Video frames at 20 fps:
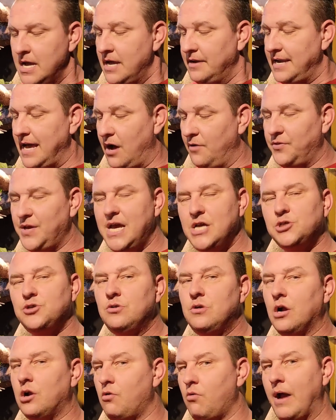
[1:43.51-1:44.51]
Now, these
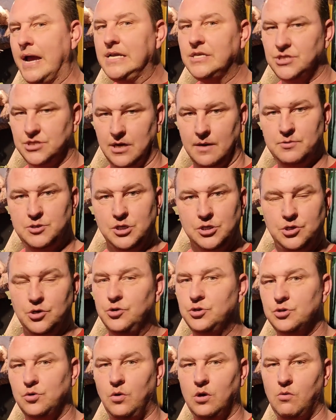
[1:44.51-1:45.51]
are a great
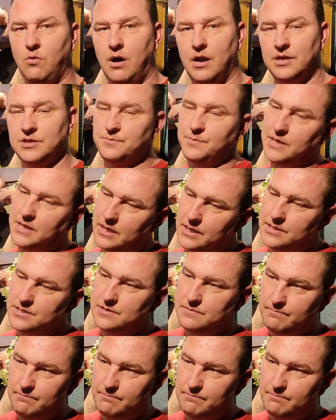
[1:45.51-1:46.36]
substitute to iguanas because,